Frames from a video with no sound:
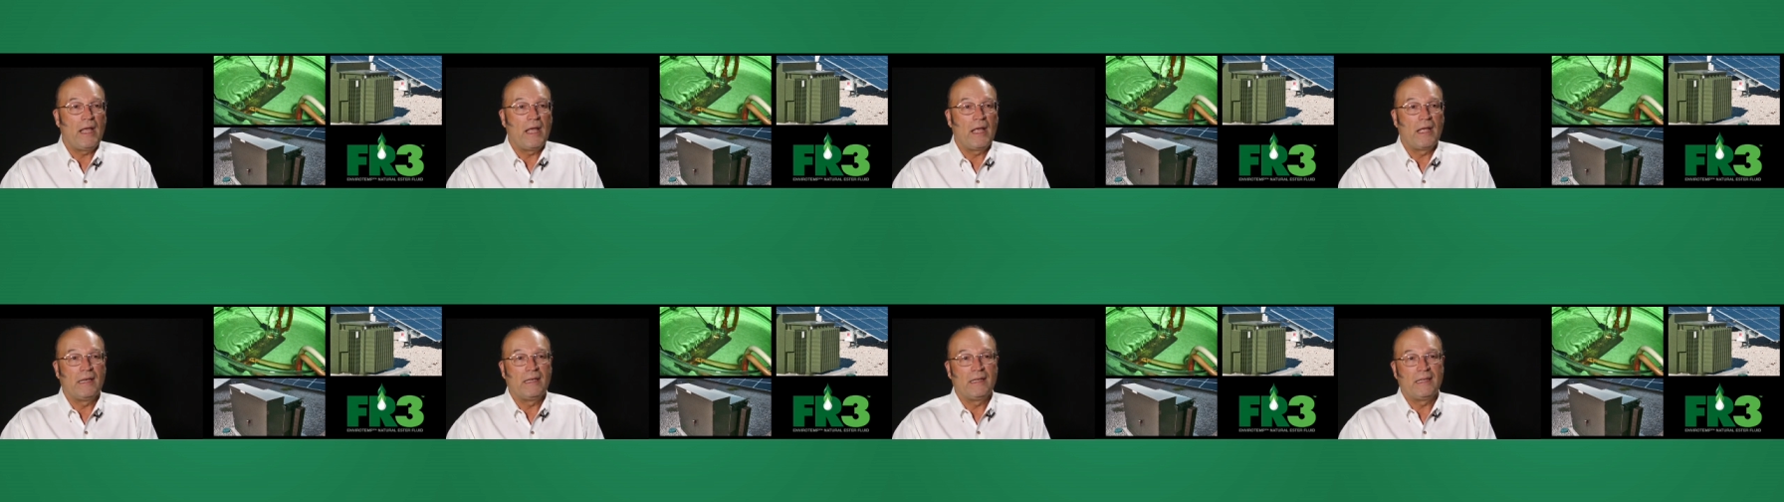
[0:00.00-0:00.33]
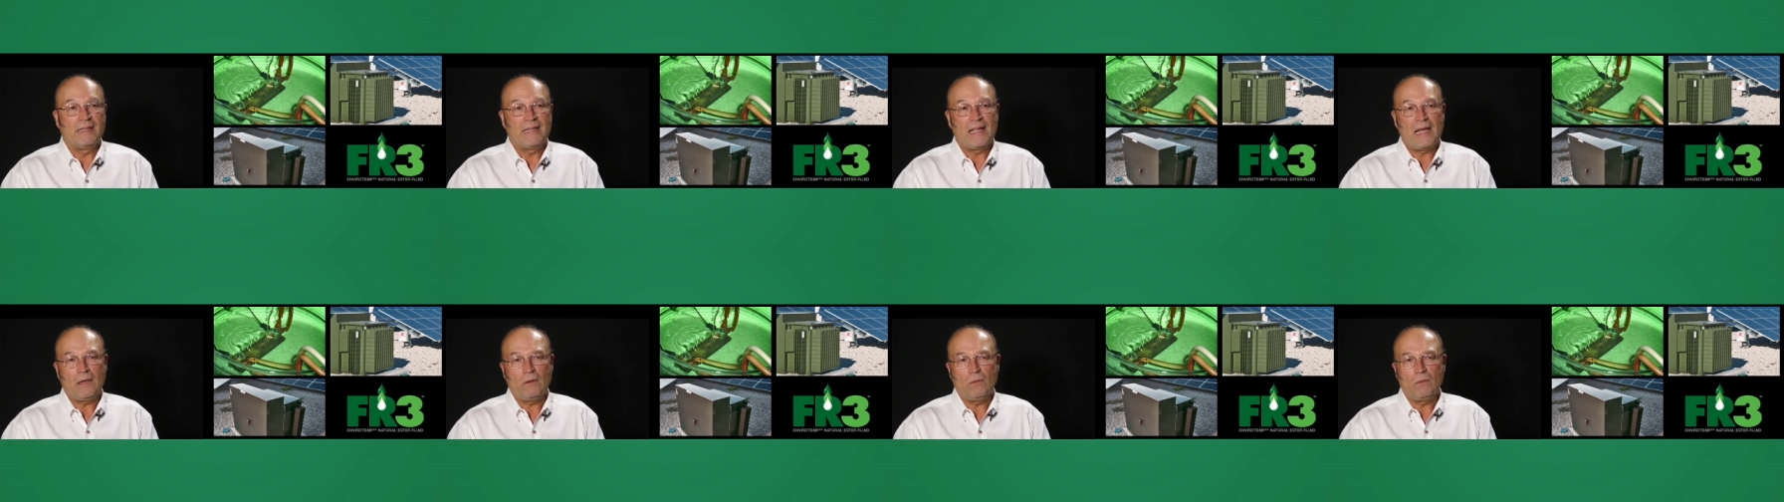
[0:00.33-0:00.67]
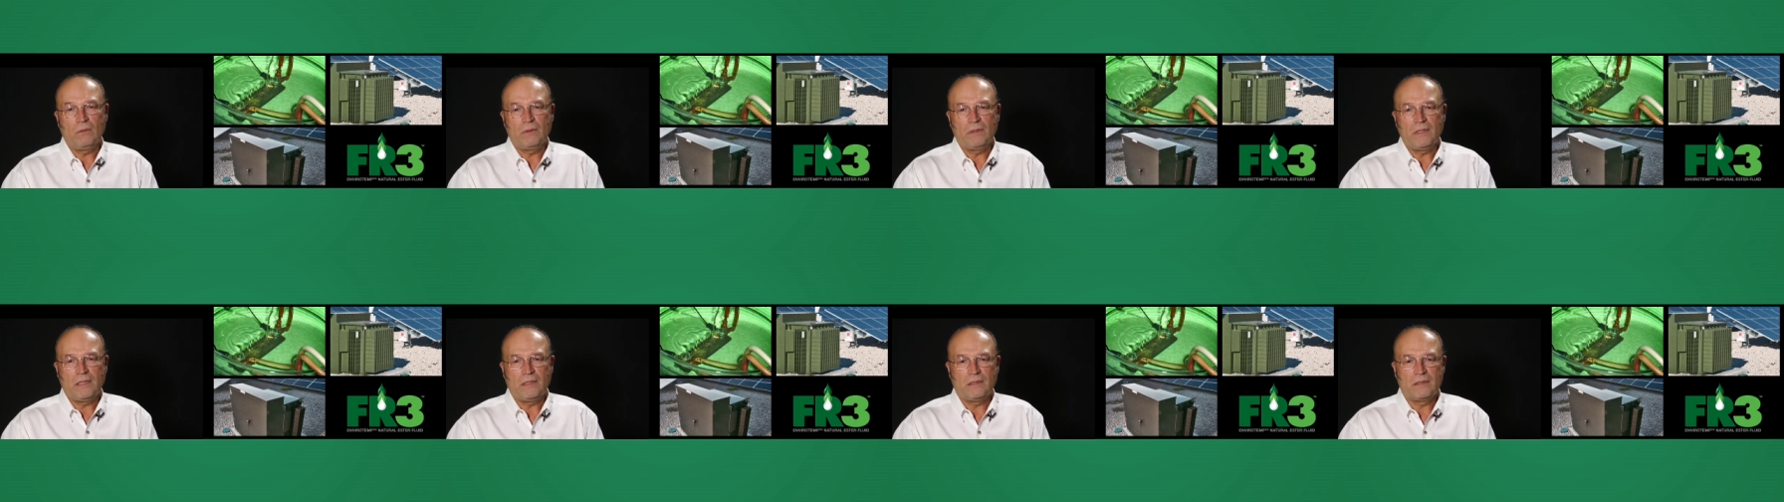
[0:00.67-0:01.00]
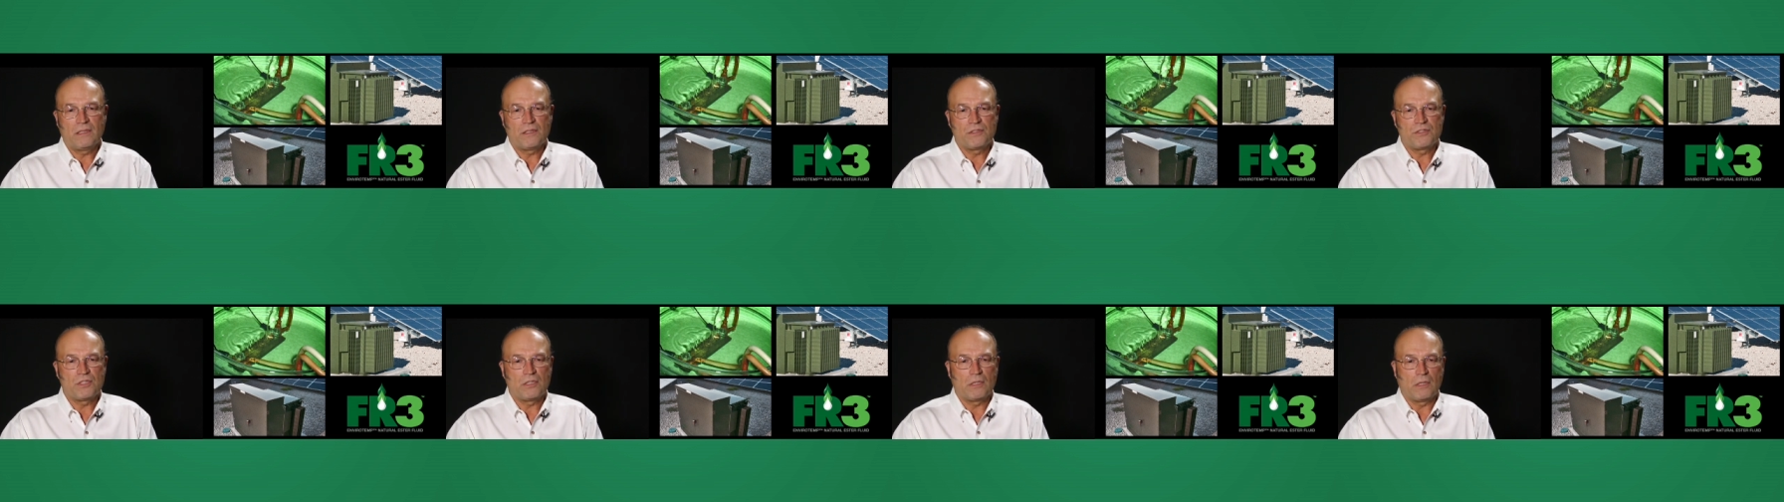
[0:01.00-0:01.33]
and not only
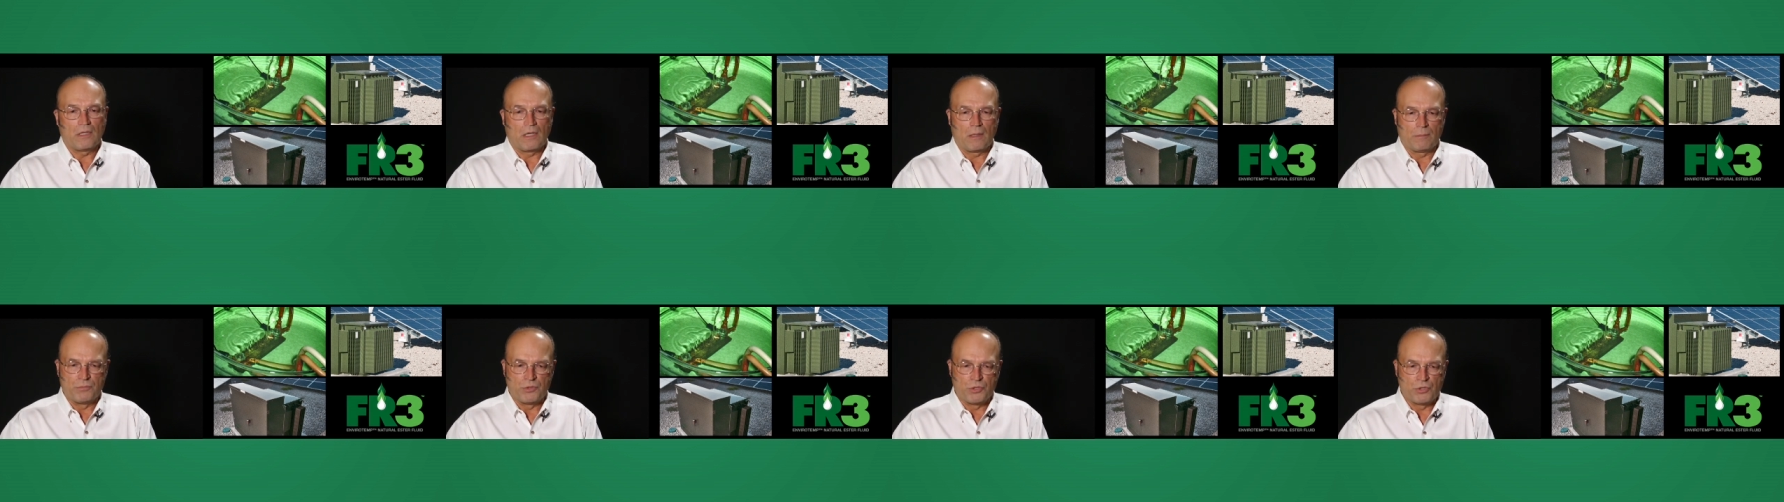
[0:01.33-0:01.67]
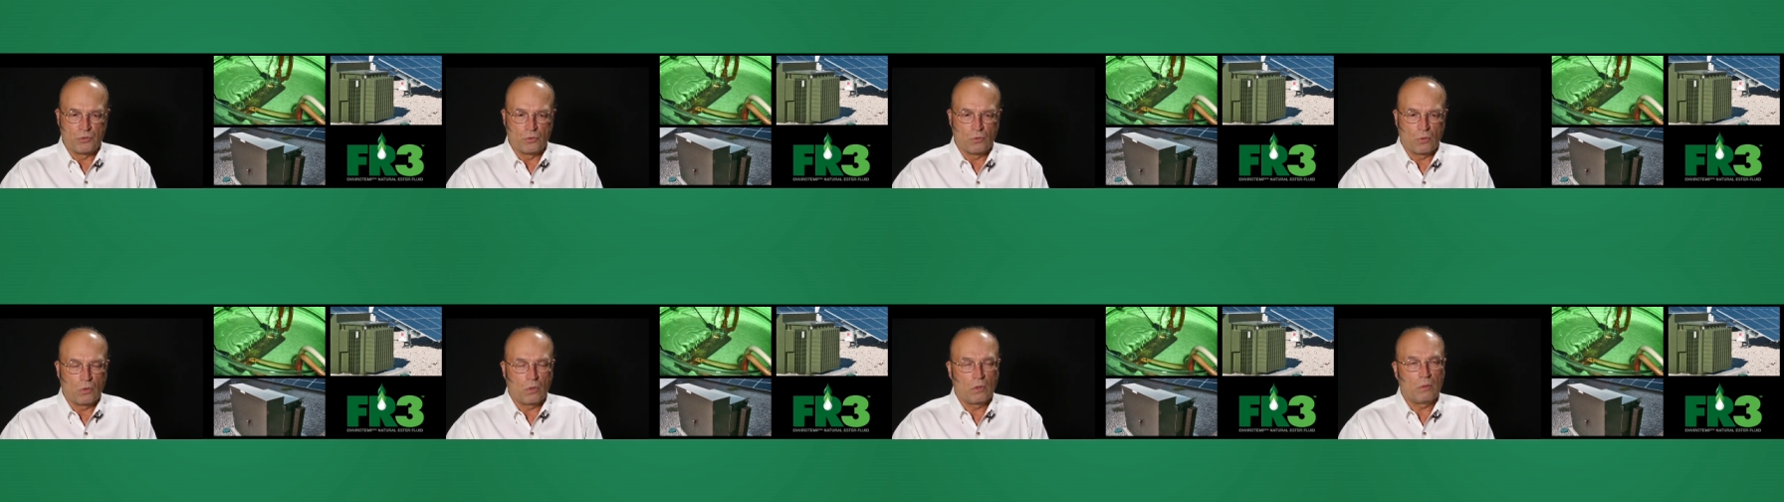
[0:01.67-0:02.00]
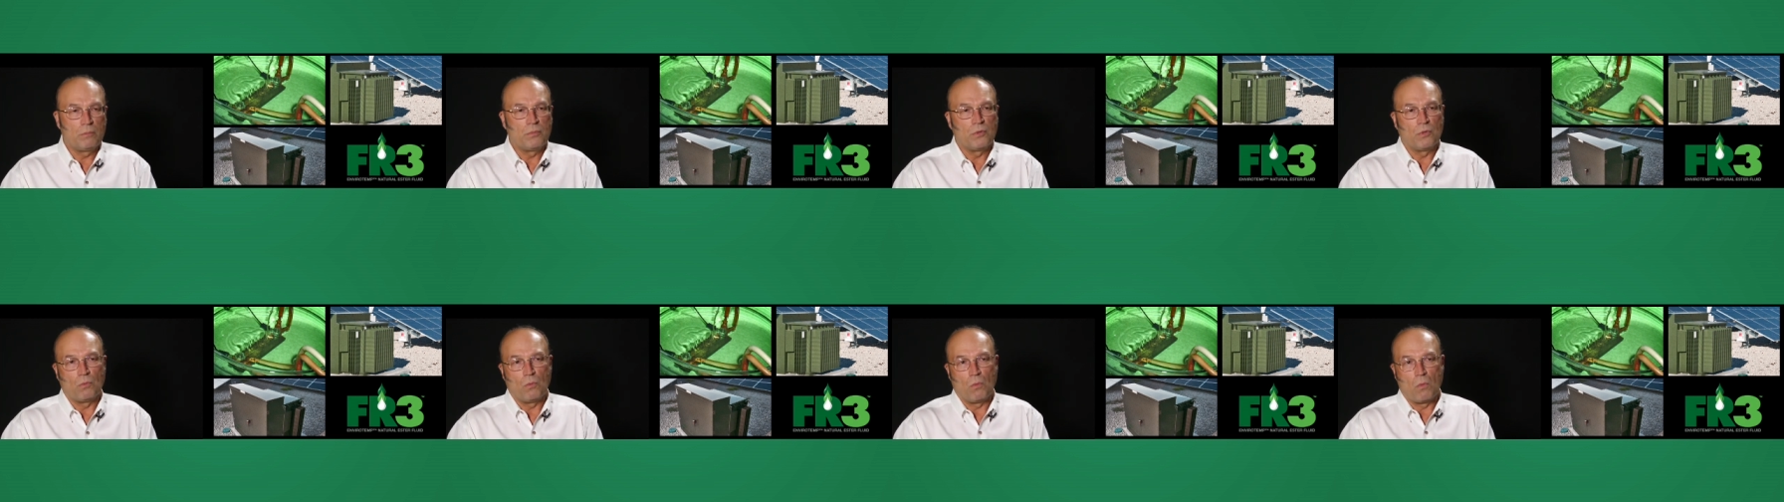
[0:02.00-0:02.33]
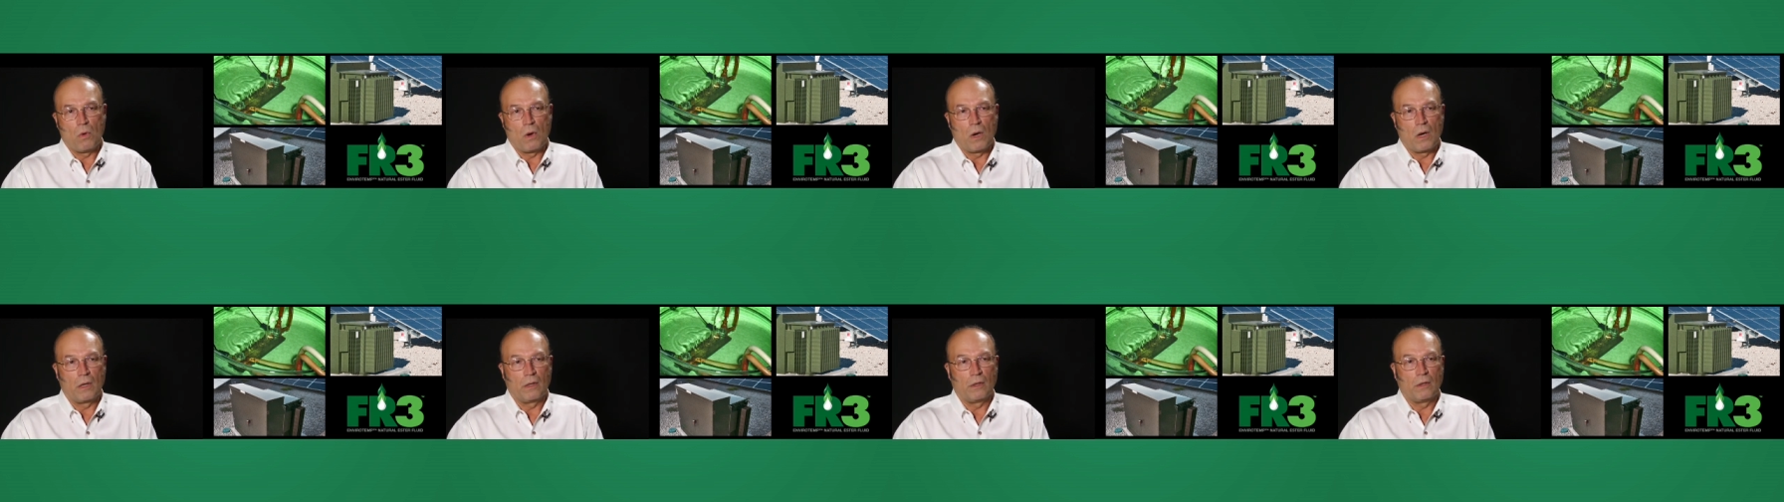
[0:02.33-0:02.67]
does it absorb the
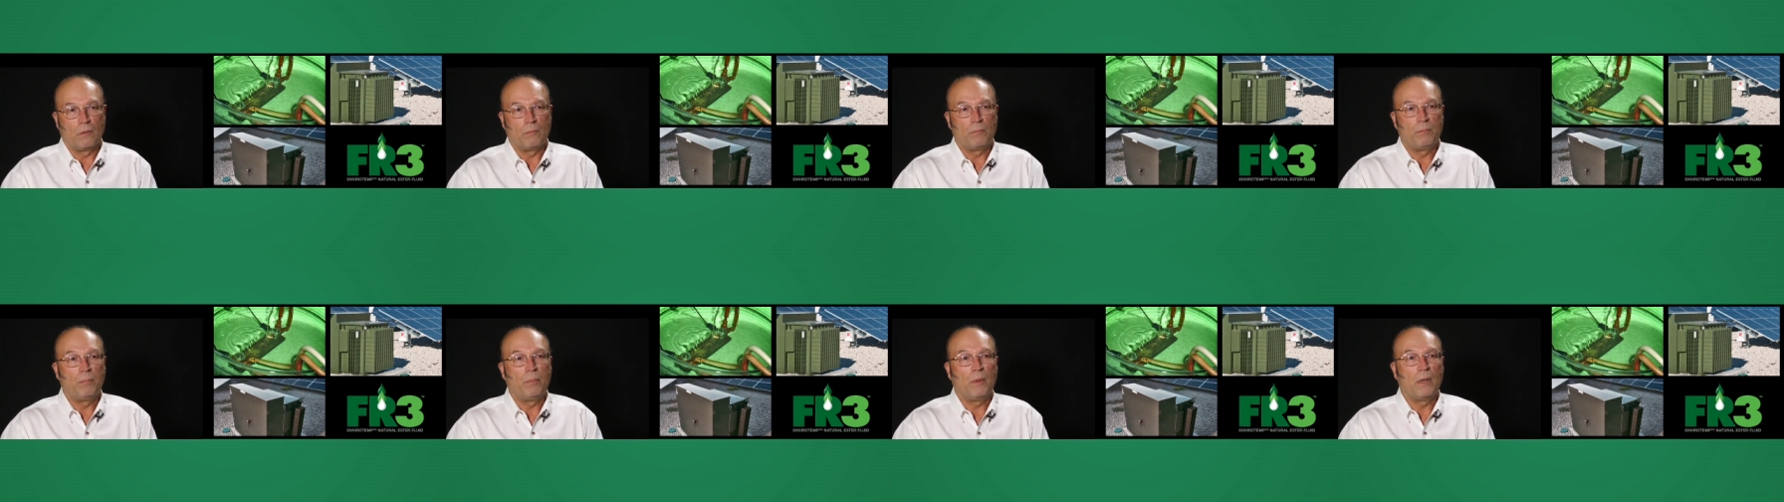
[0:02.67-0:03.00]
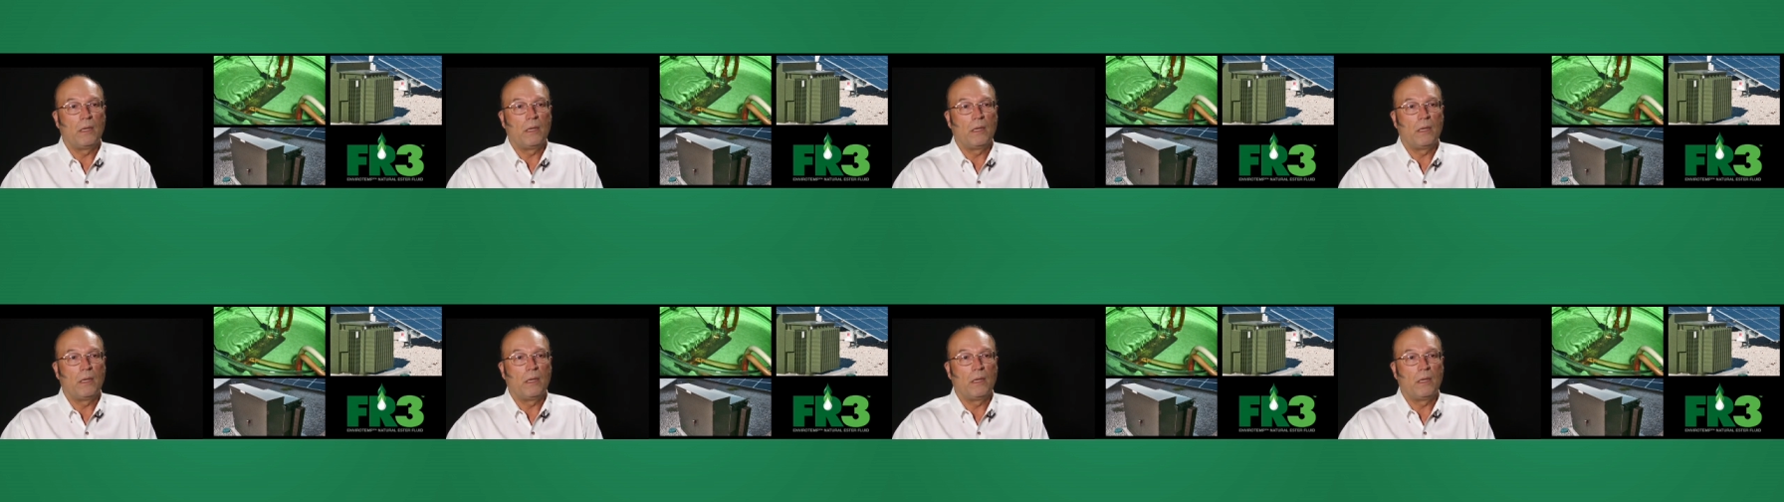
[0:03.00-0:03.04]
water,